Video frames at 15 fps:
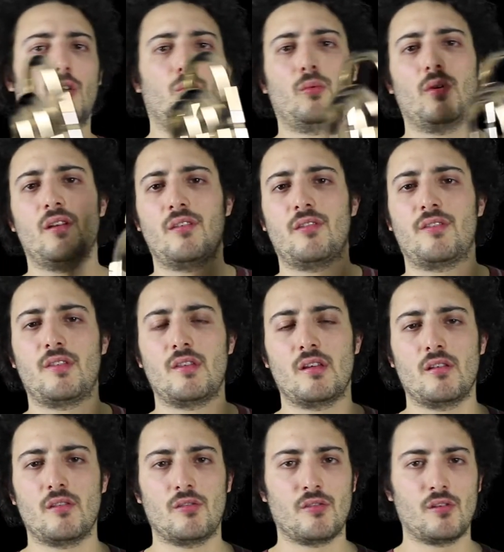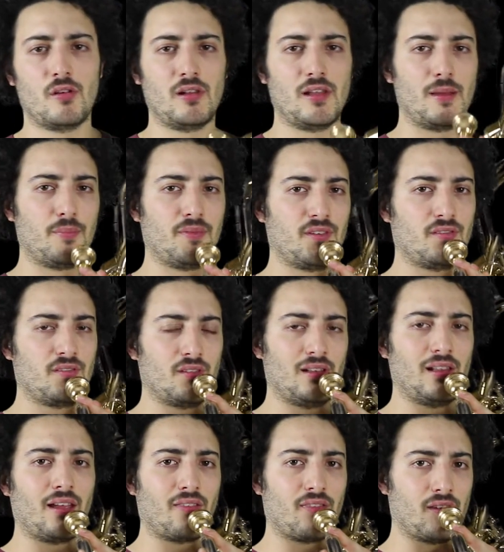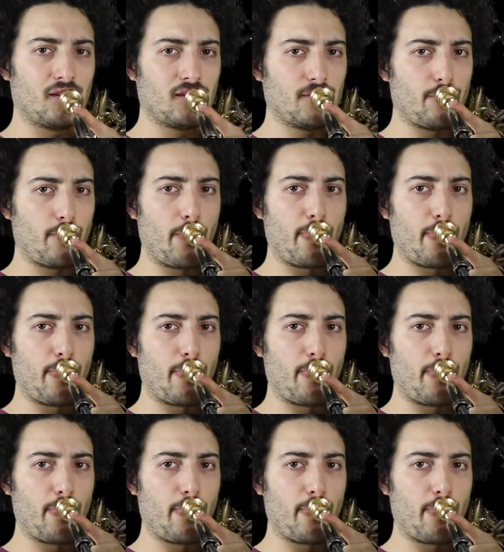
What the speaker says: with the lips like this.